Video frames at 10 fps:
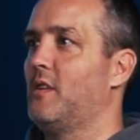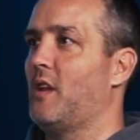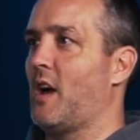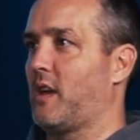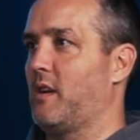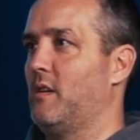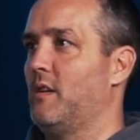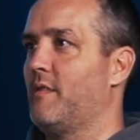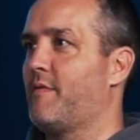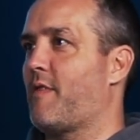like
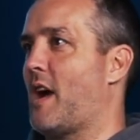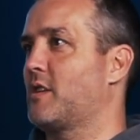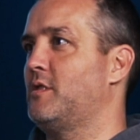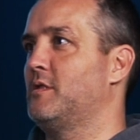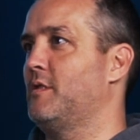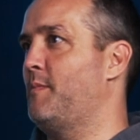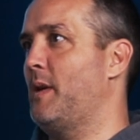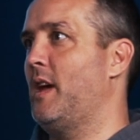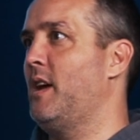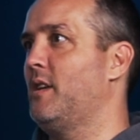fractions of
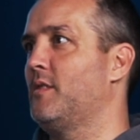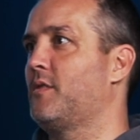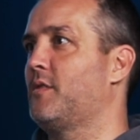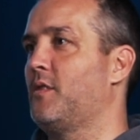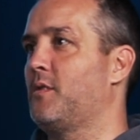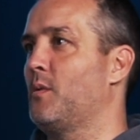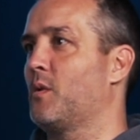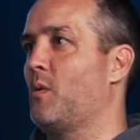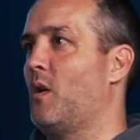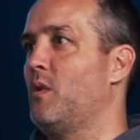minutes to do a
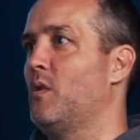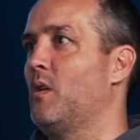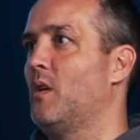quote,